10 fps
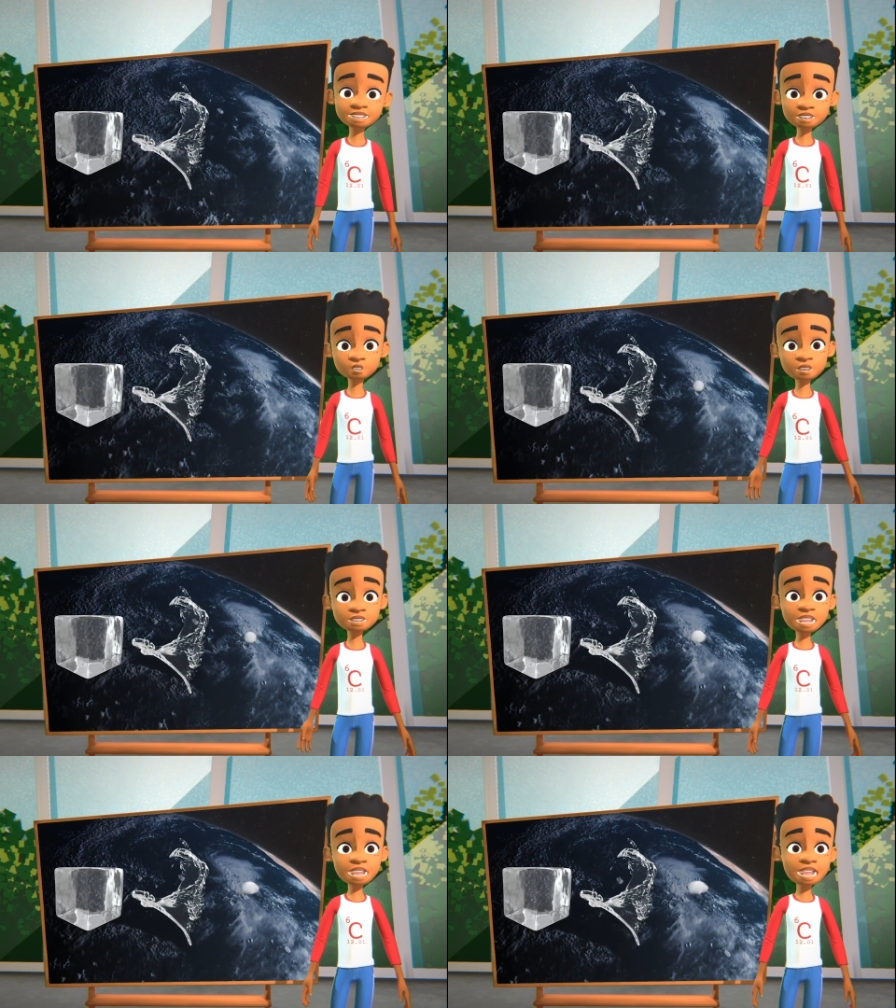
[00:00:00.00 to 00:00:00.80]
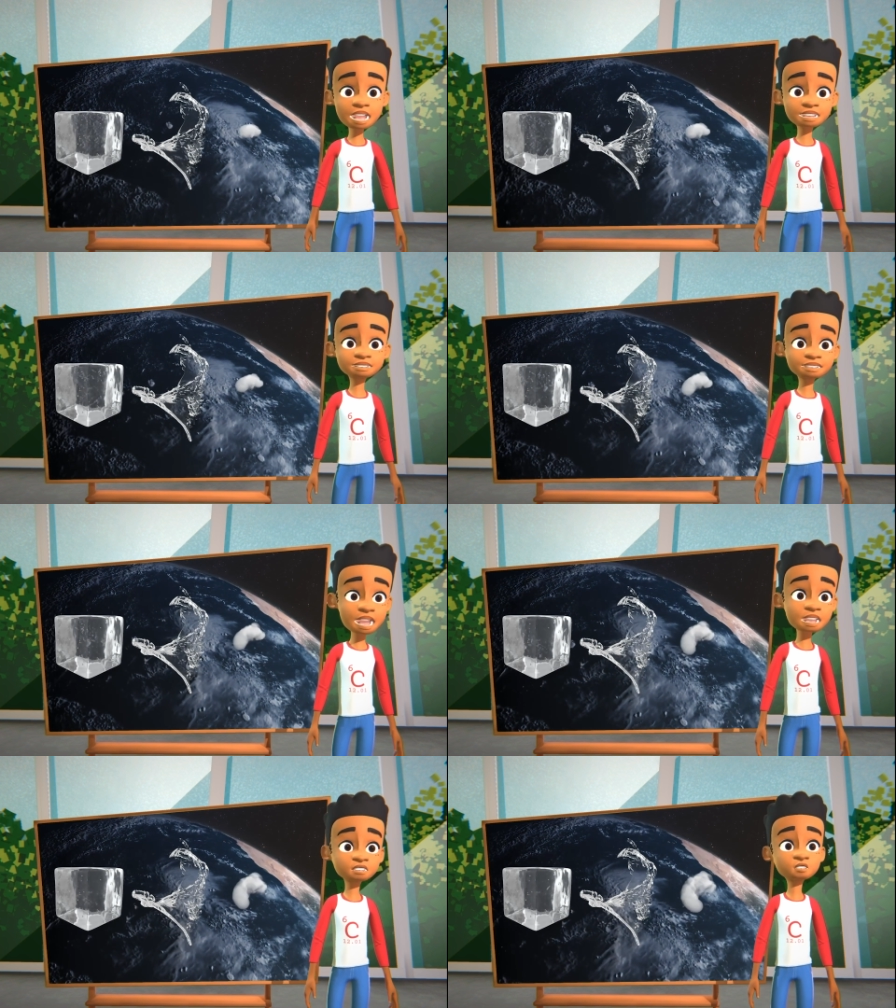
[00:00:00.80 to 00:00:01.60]
liquid, and
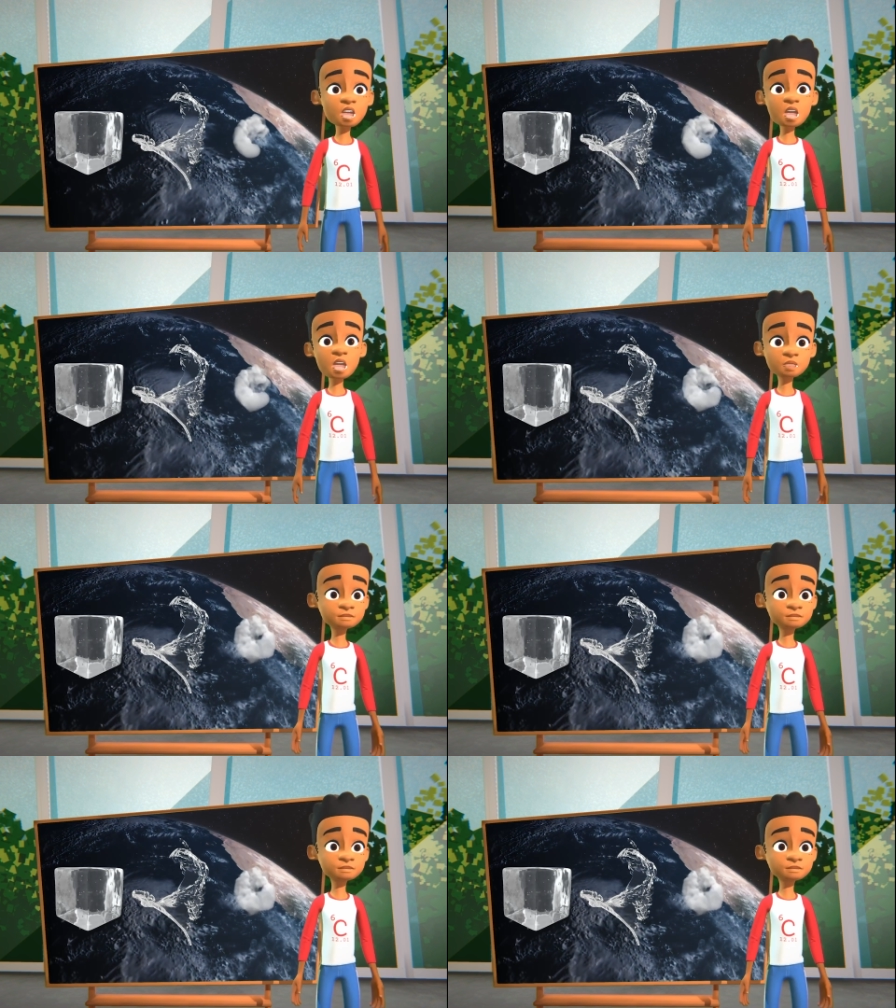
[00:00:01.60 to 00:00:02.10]
gas